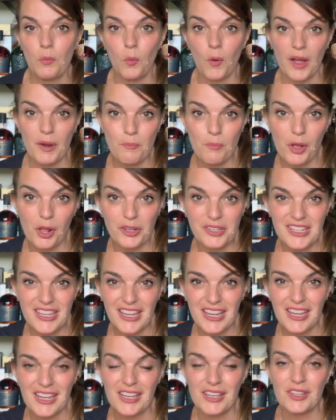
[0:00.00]
what
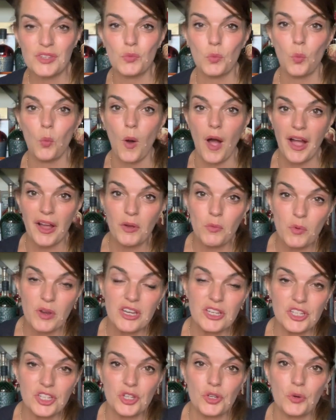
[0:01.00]
malting is, why
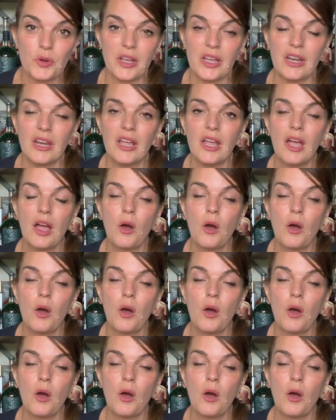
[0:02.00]
we do it,